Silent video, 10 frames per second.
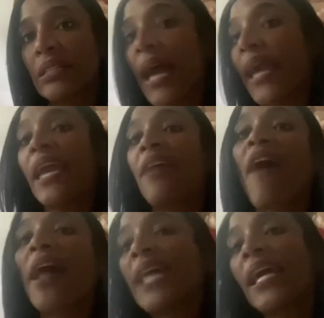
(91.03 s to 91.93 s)
Like, if
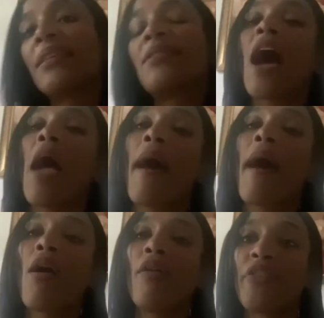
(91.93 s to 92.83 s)
I take this time
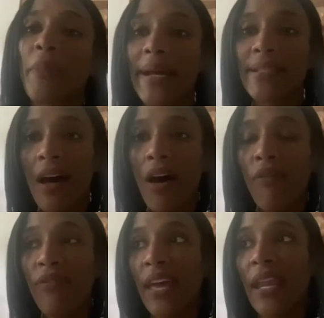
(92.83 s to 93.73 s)
out for myself,
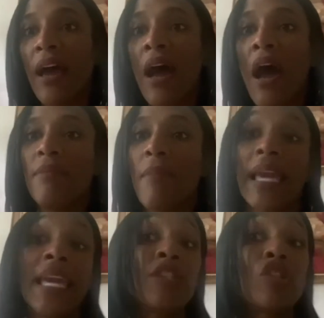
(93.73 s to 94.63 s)
then my
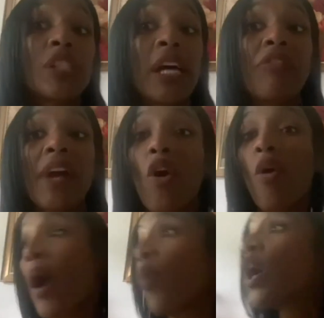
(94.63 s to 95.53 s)
kids are suffering or
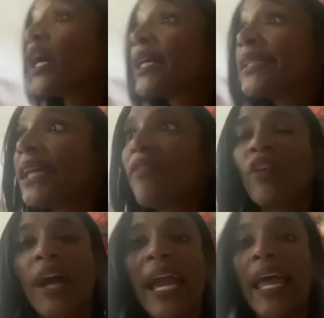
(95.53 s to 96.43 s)
my work is
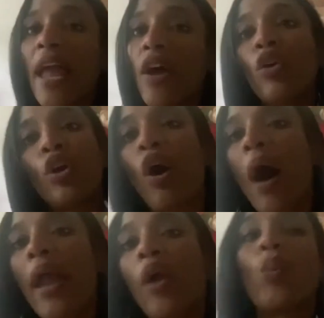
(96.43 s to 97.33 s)
suffering, and I
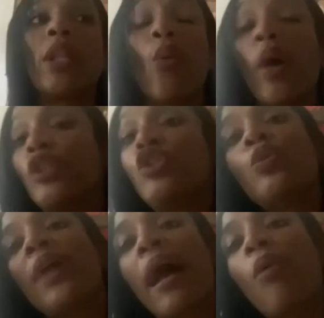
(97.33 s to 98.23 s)
don't really want to do
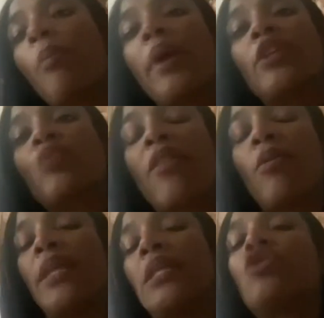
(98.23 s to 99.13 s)
that. I would much rather
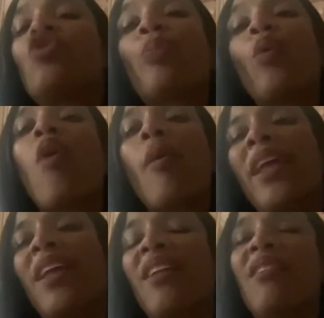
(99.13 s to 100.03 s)
be the
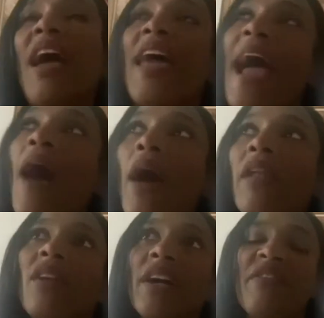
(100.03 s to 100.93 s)
superwoman, and how I
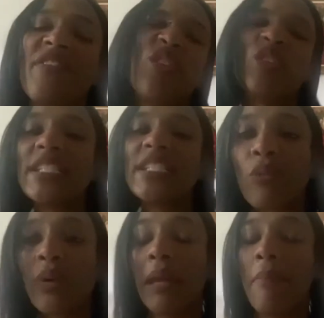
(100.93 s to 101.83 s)
look and feel doesn't
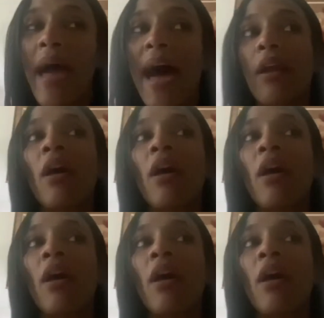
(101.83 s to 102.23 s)
really matter.